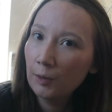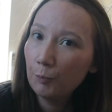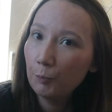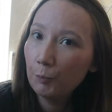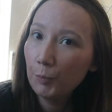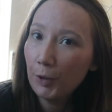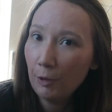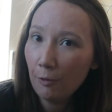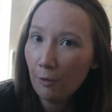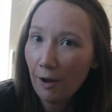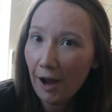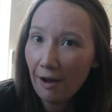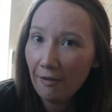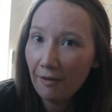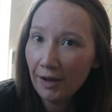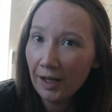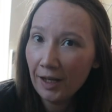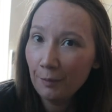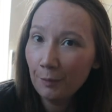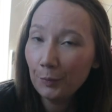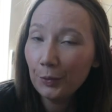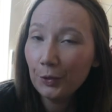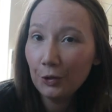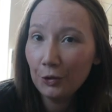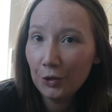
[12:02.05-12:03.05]
be
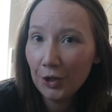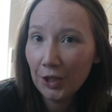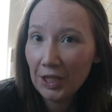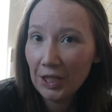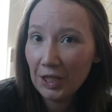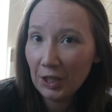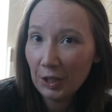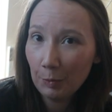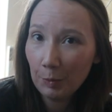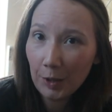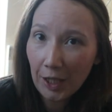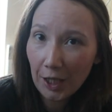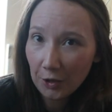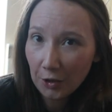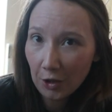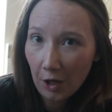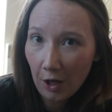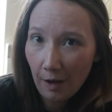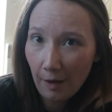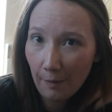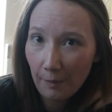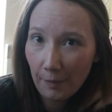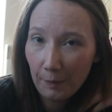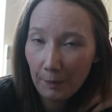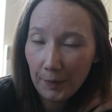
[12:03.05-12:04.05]
wearing blue jeans and a black
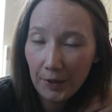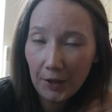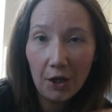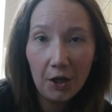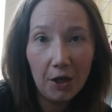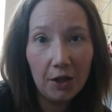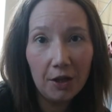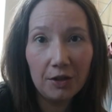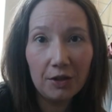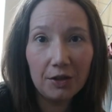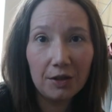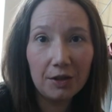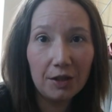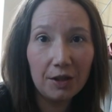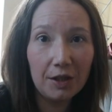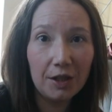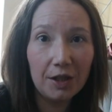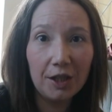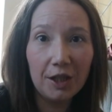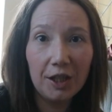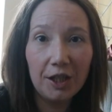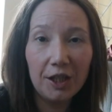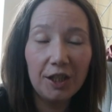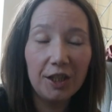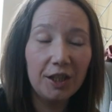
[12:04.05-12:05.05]
top, because
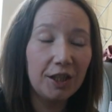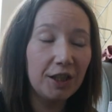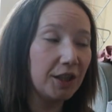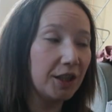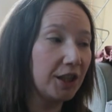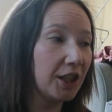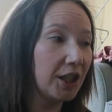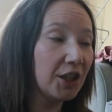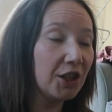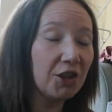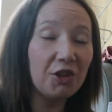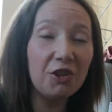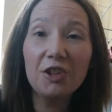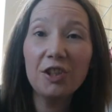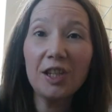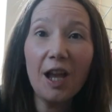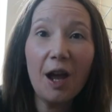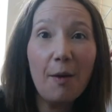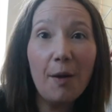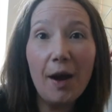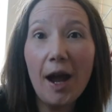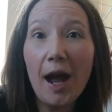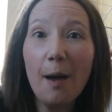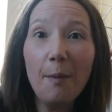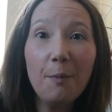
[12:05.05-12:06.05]
it's just
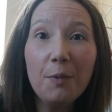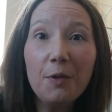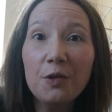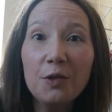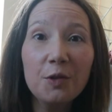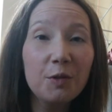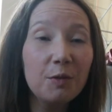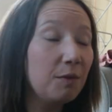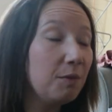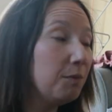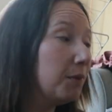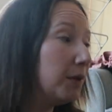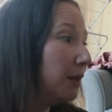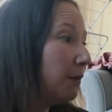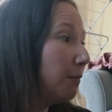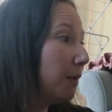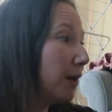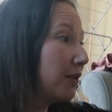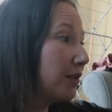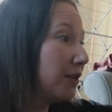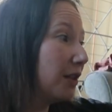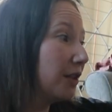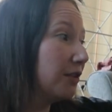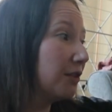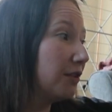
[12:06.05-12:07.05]
how it happens with me and my
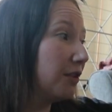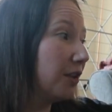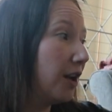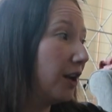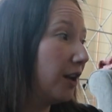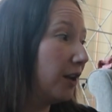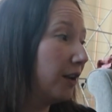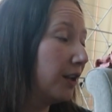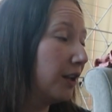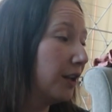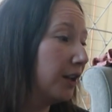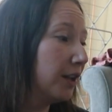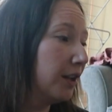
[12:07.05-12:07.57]
sister.